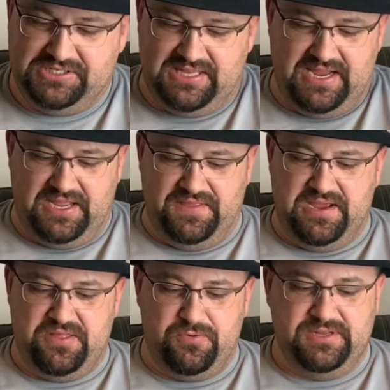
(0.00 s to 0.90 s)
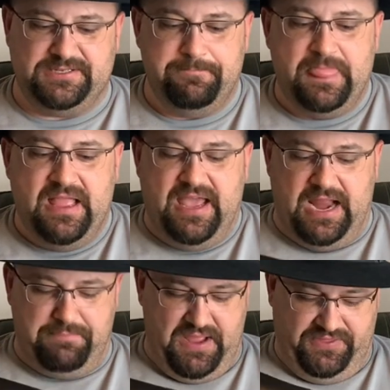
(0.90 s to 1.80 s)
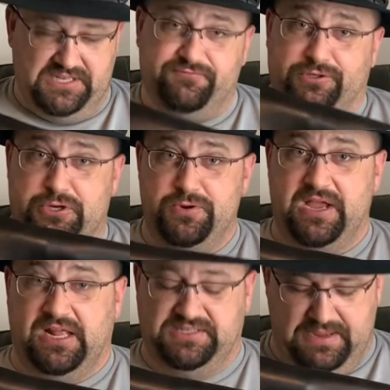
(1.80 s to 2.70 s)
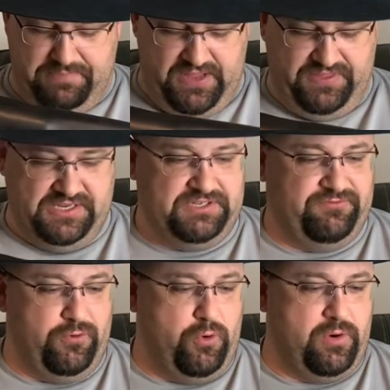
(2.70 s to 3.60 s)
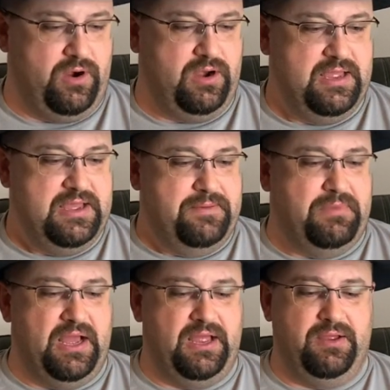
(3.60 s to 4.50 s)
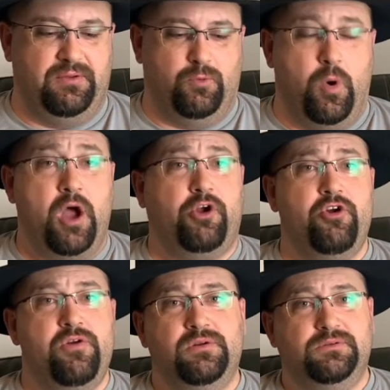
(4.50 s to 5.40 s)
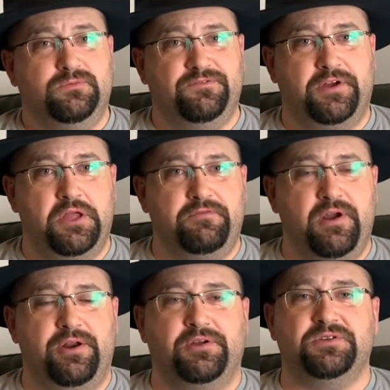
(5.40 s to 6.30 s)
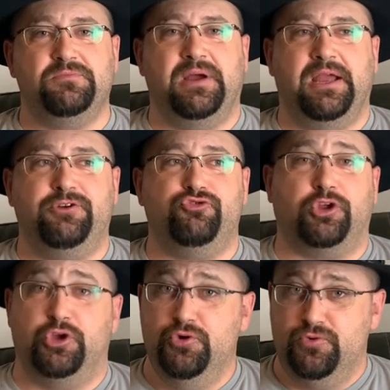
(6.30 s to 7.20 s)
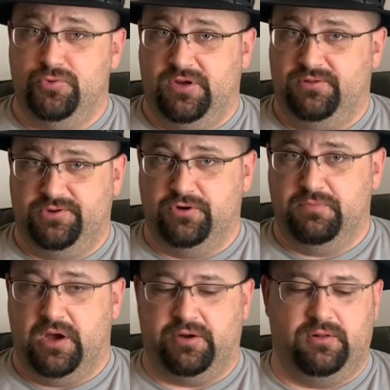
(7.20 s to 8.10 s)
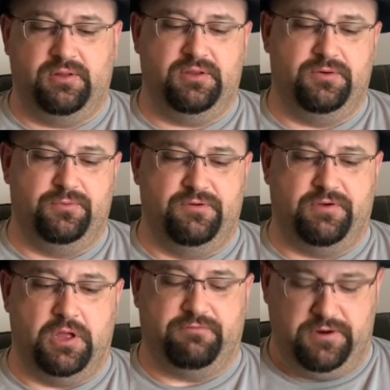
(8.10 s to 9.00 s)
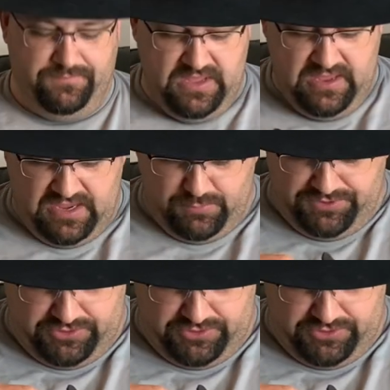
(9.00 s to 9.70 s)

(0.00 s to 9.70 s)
just like on the other ones. And I bought this for two guns. I bought this for my Walker revolver and also my Dragoon third model revolver. And with the